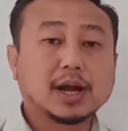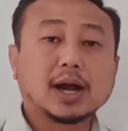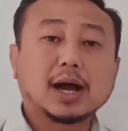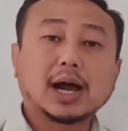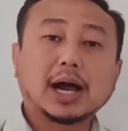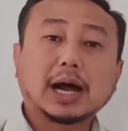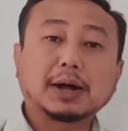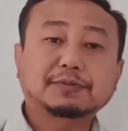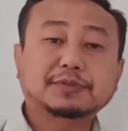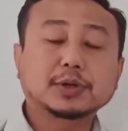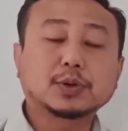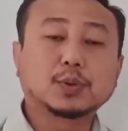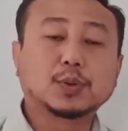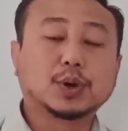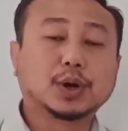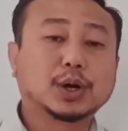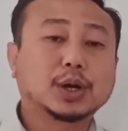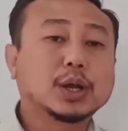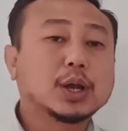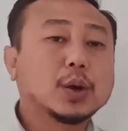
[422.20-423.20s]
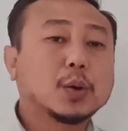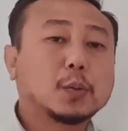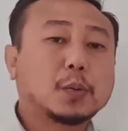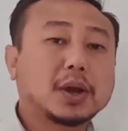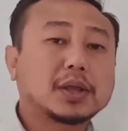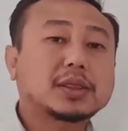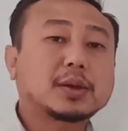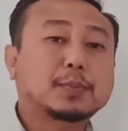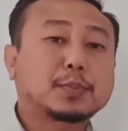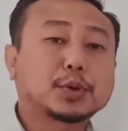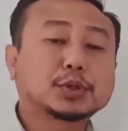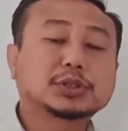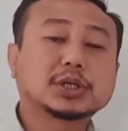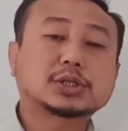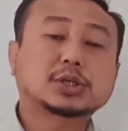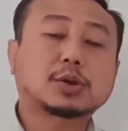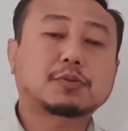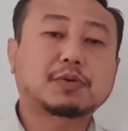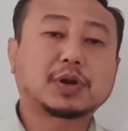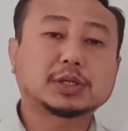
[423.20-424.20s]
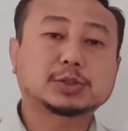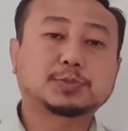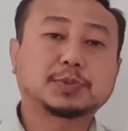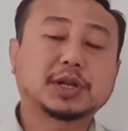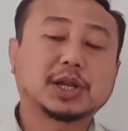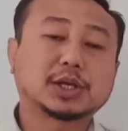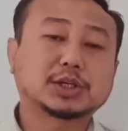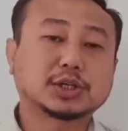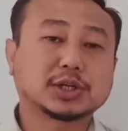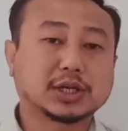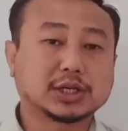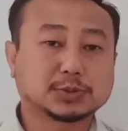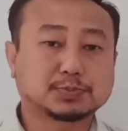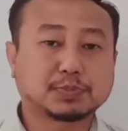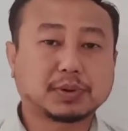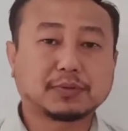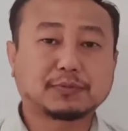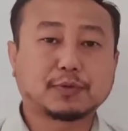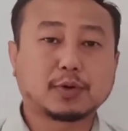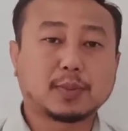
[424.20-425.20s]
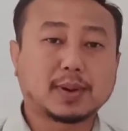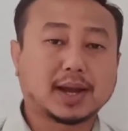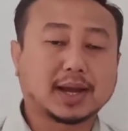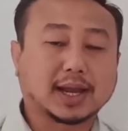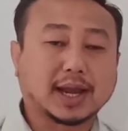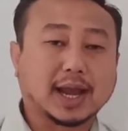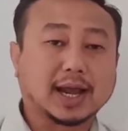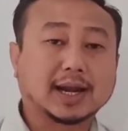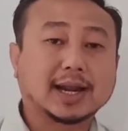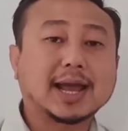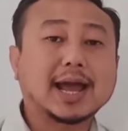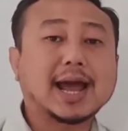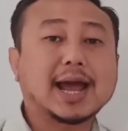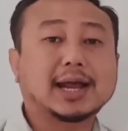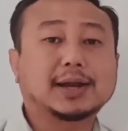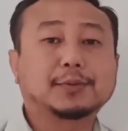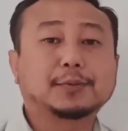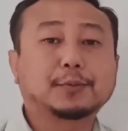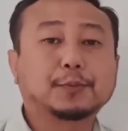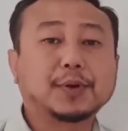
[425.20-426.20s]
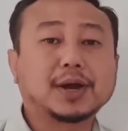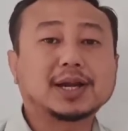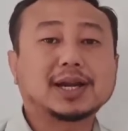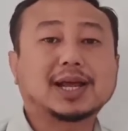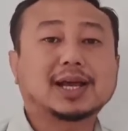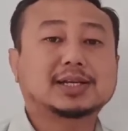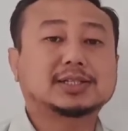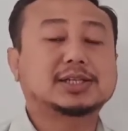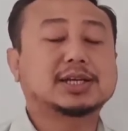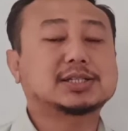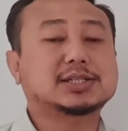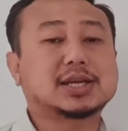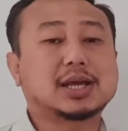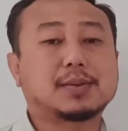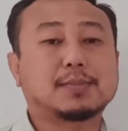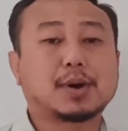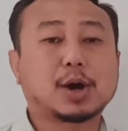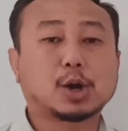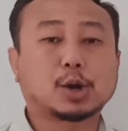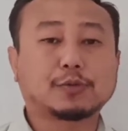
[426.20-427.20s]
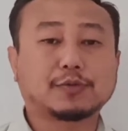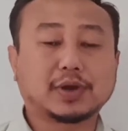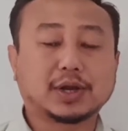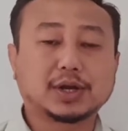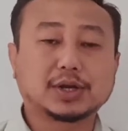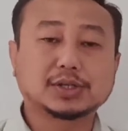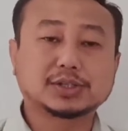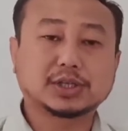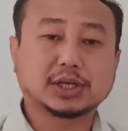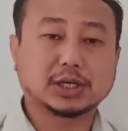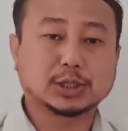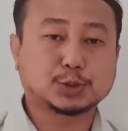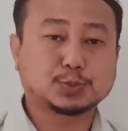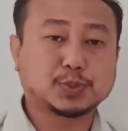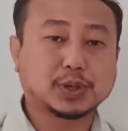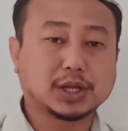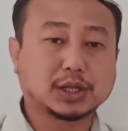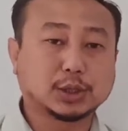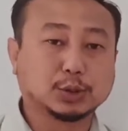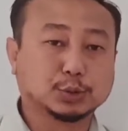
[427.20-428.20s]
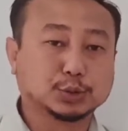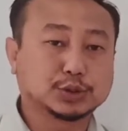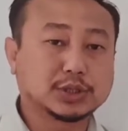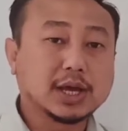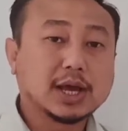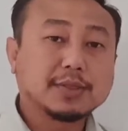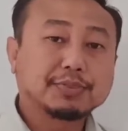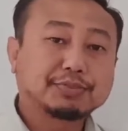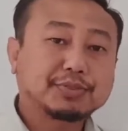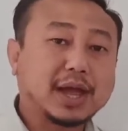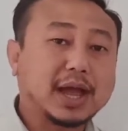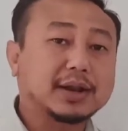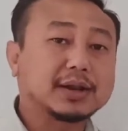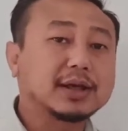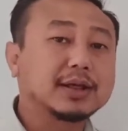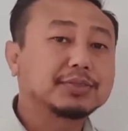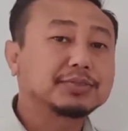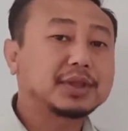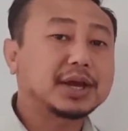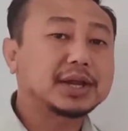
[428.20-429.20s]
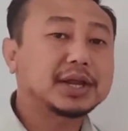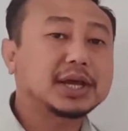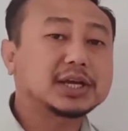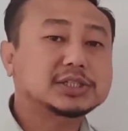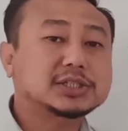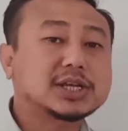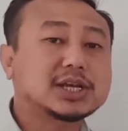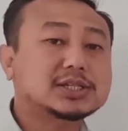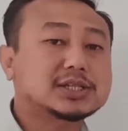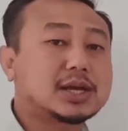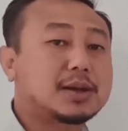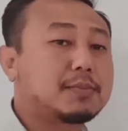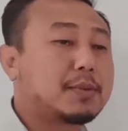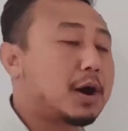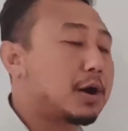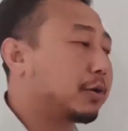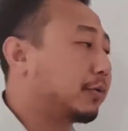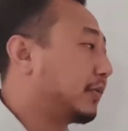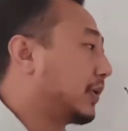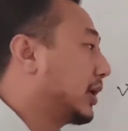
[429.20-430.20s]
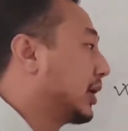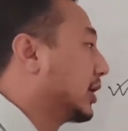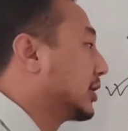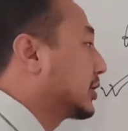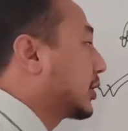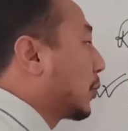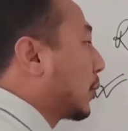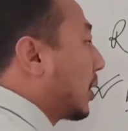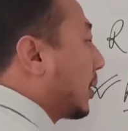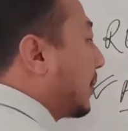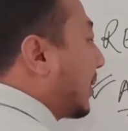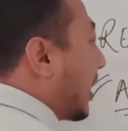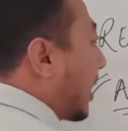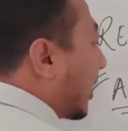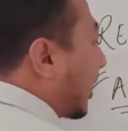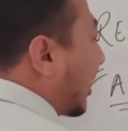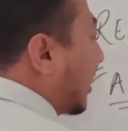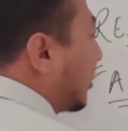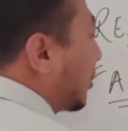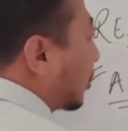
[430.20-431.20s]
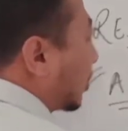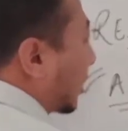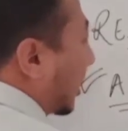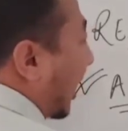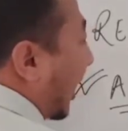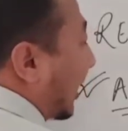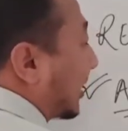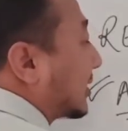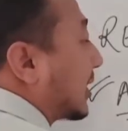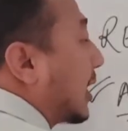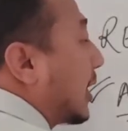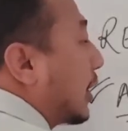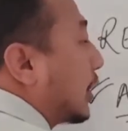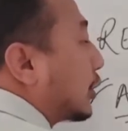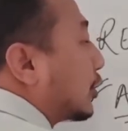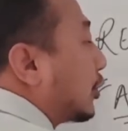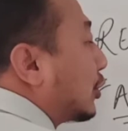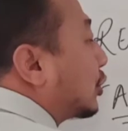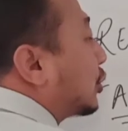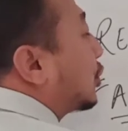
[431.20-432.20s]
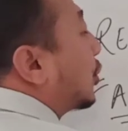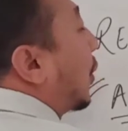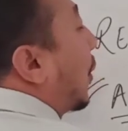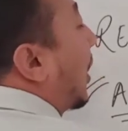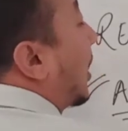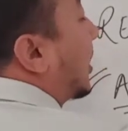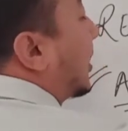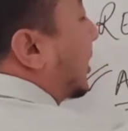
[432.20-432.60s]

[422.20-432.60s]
Afterward, when the process of respiration is performed again and when excess amount of energy is produced, then that excess amount of energy will be again utilized to join